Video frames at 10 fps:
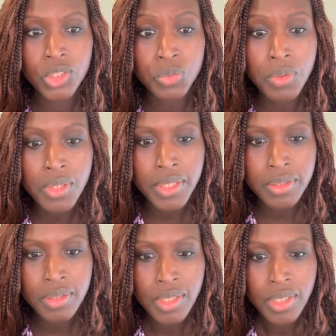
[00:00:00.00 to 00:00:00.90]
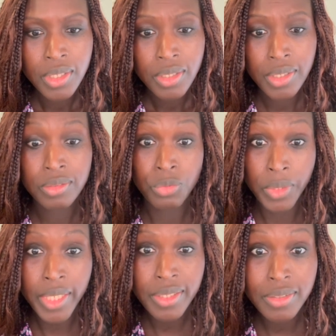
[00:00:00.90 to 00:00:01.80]
swollen and
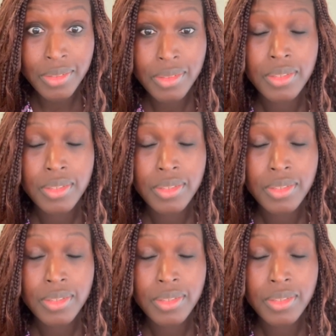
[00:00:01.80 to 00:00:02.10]
red,